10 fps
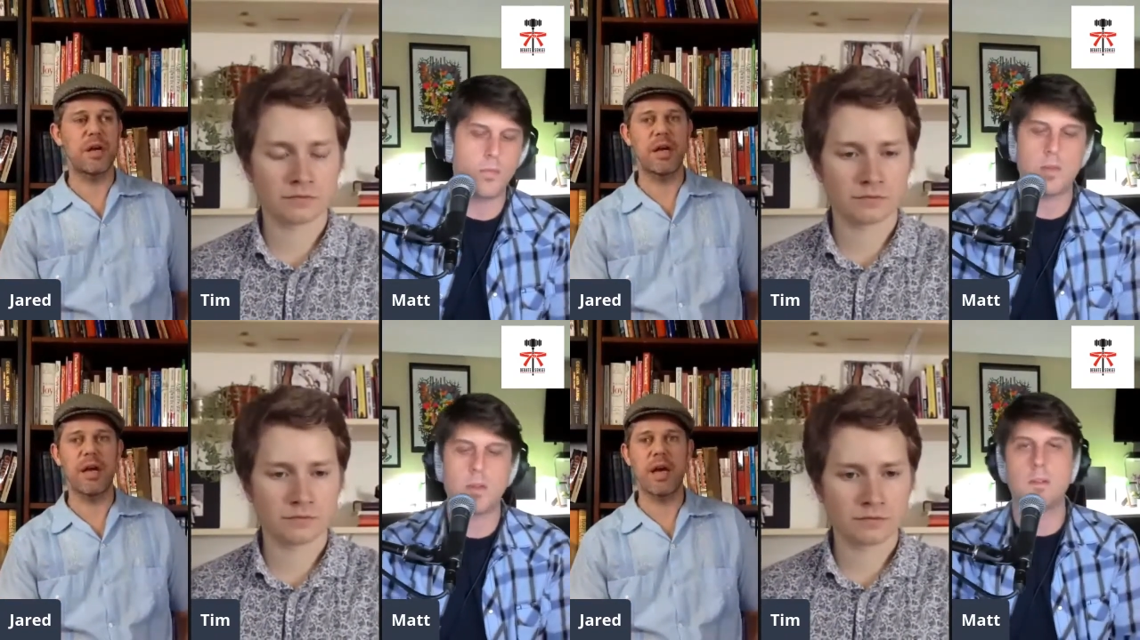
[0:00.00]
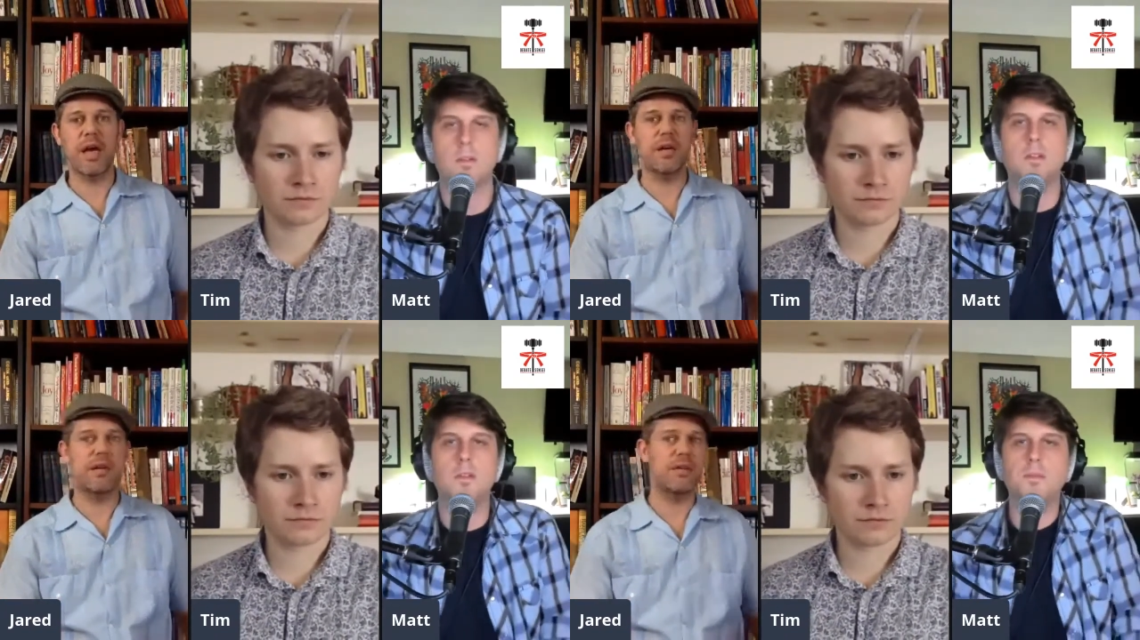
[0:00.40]
Speaker 1: I
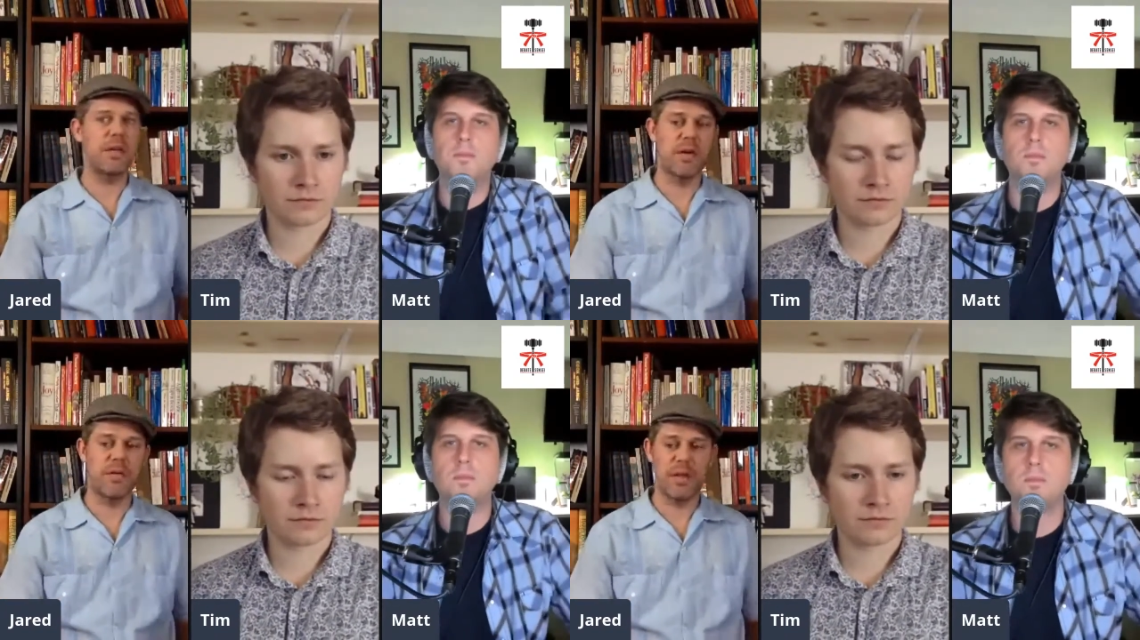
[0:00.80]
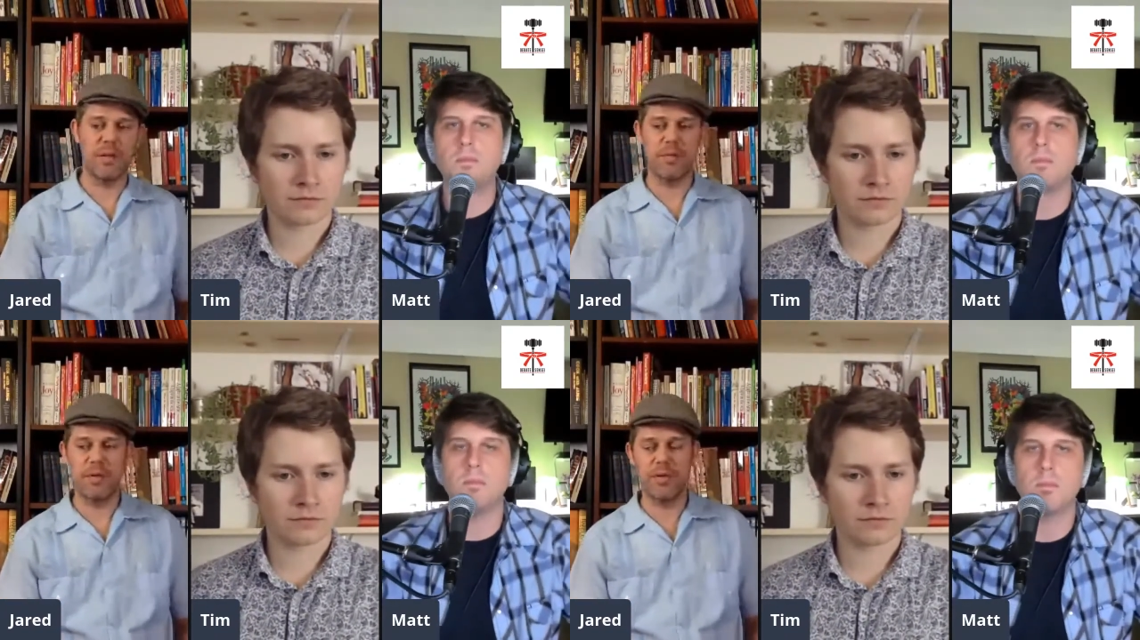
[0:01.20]
had you know
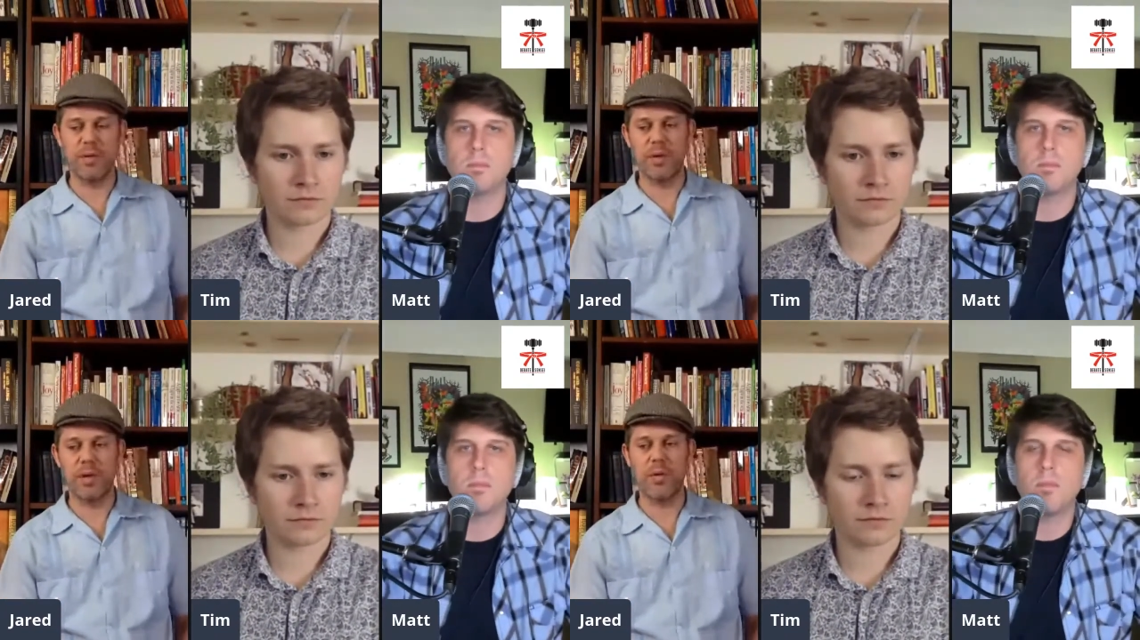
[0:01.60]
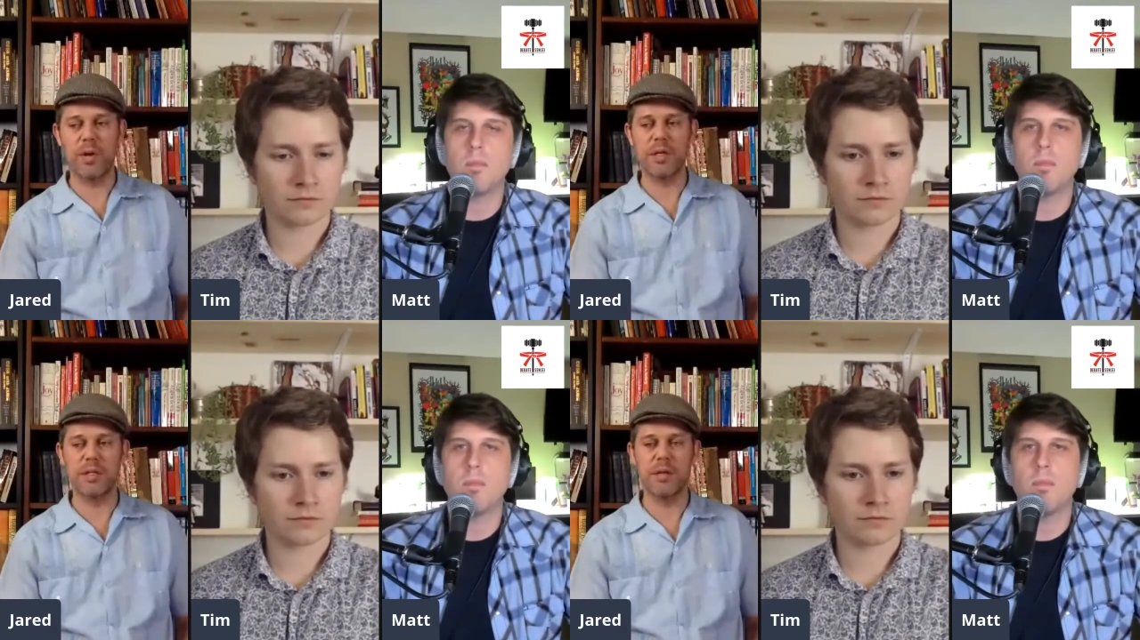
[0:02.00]
them doing
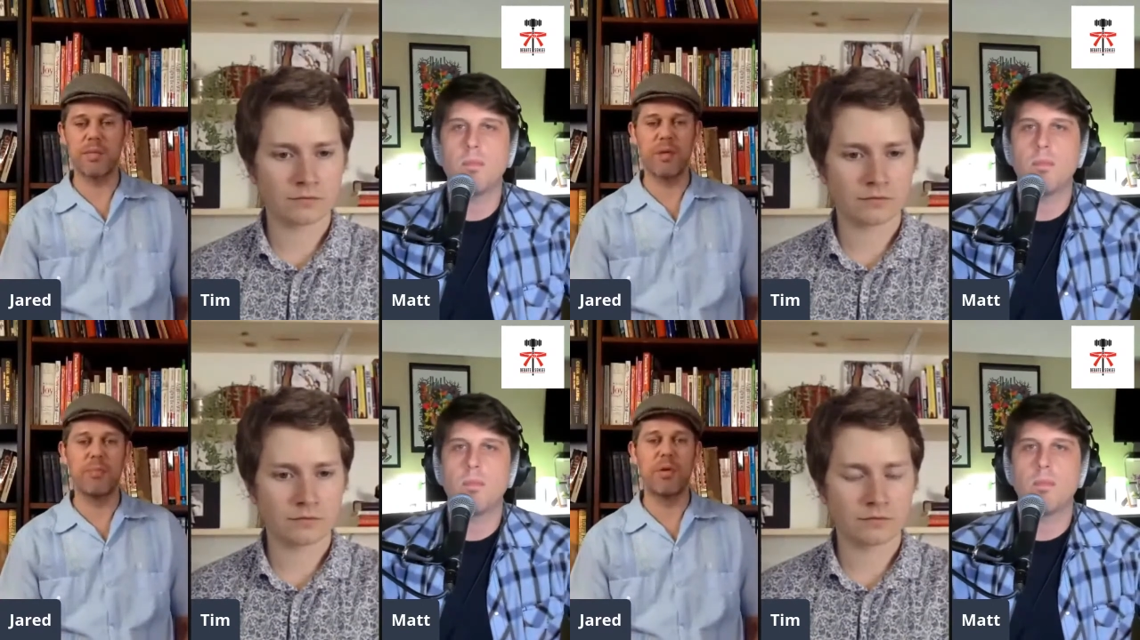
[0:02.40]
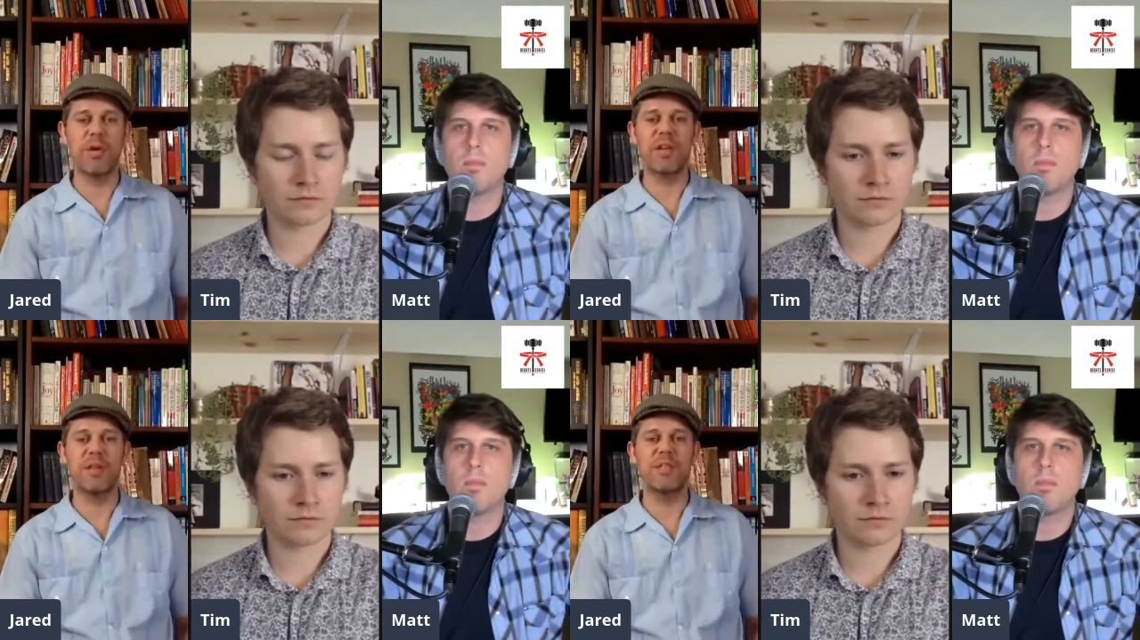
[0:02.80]
recordings and, and burning
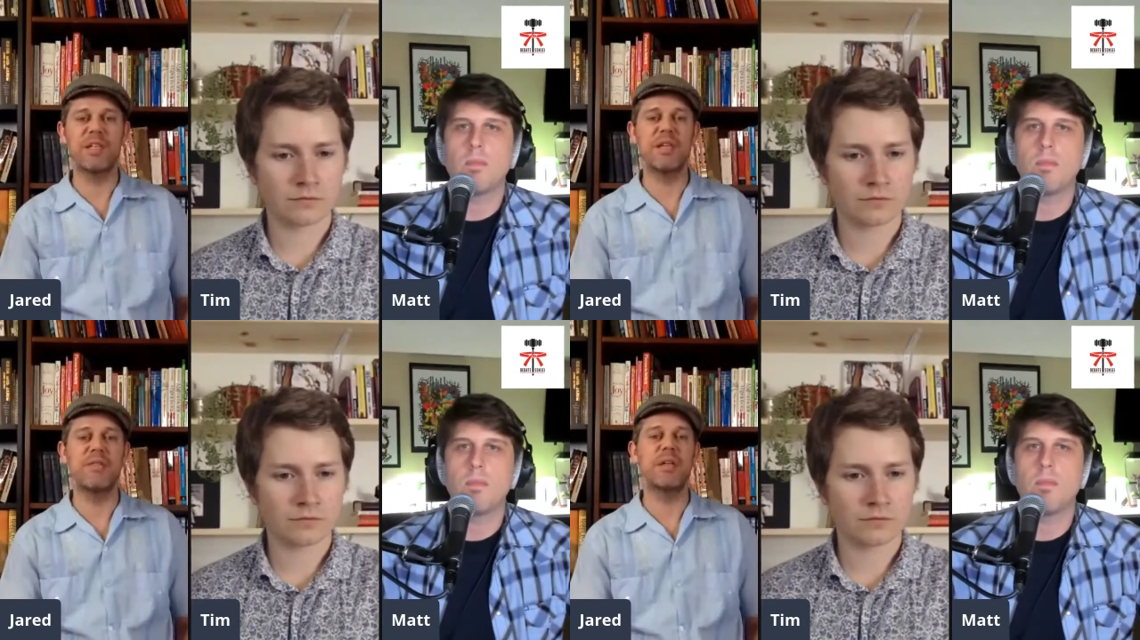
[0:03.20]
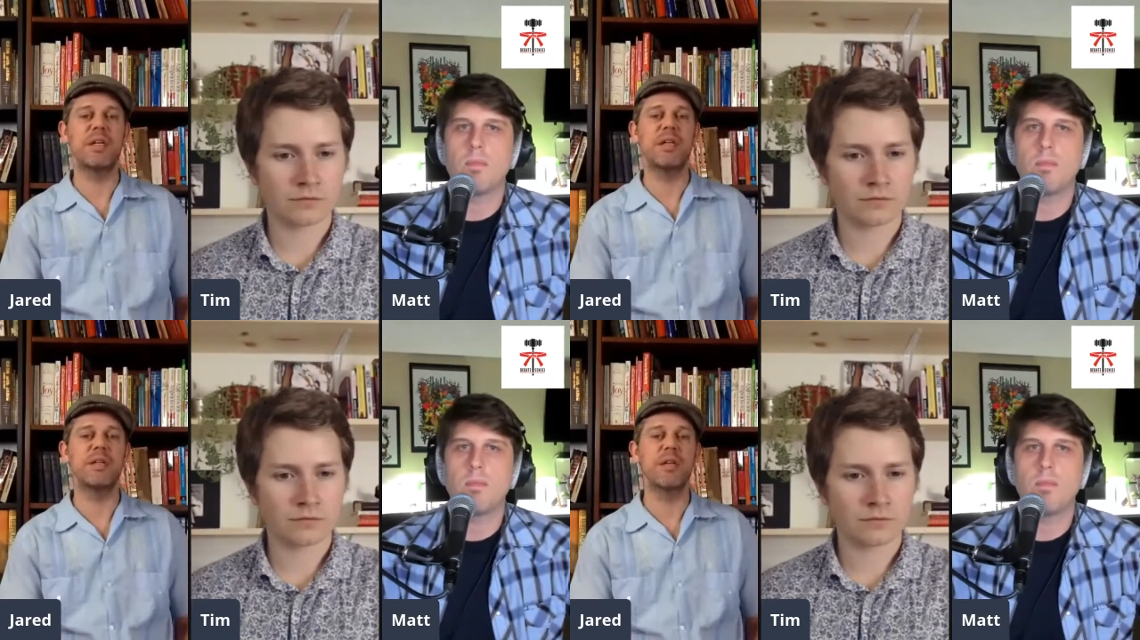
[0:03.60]
them to
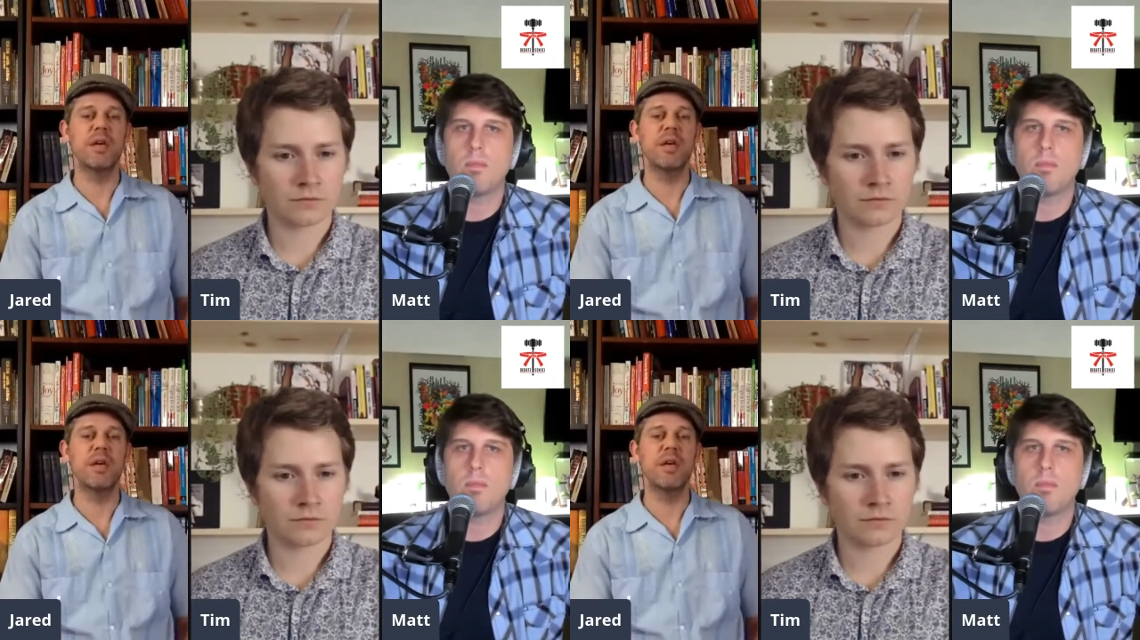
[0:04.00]
DVDs.